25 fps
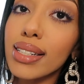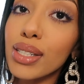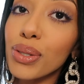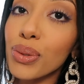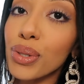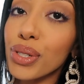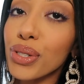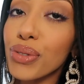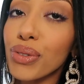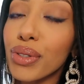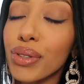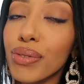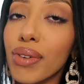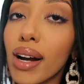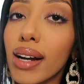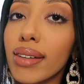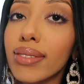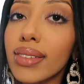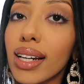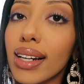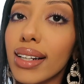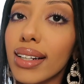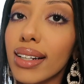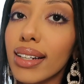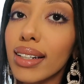this was for five
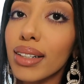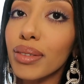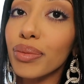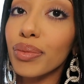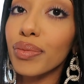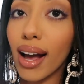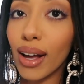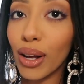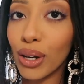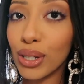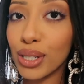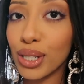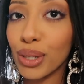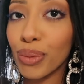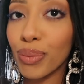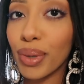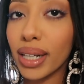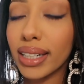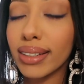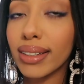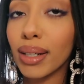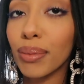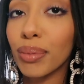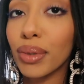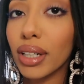dollars and ninety cents. I also
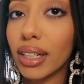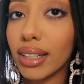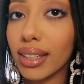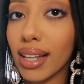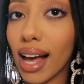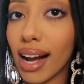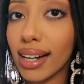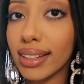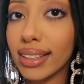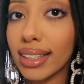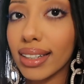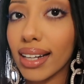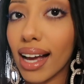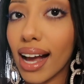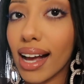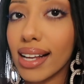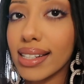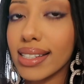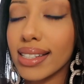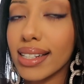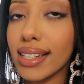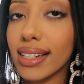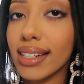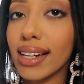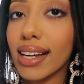picked up their Lactic
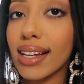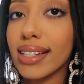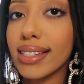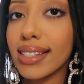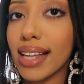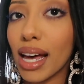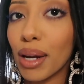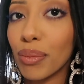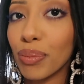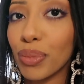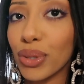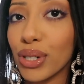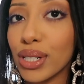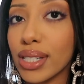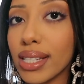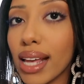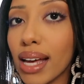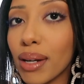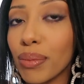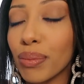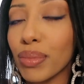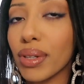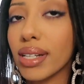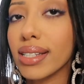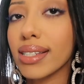Acid ten
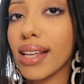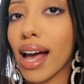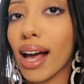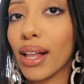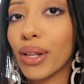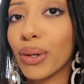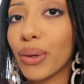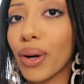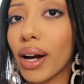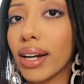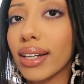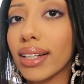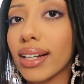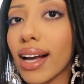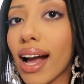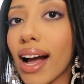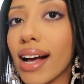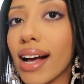percent plus Hyaluronic